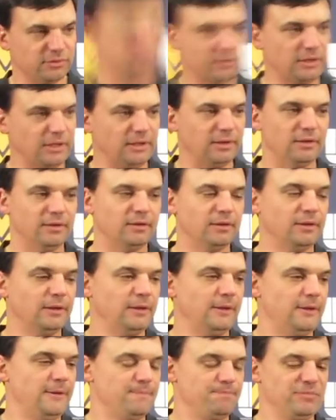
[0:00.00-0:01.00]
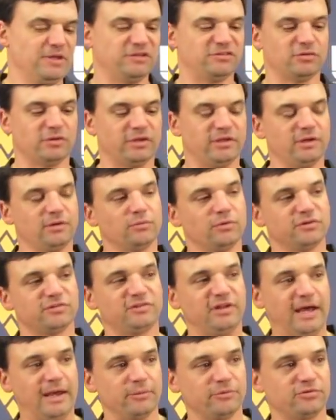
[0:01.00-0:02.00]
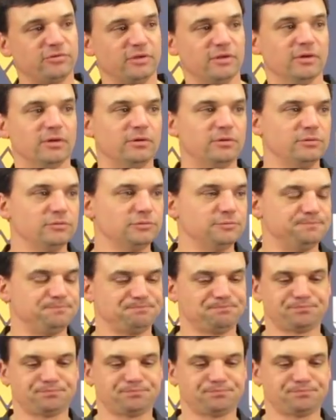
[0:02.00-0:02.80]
And so I think we're establishing those.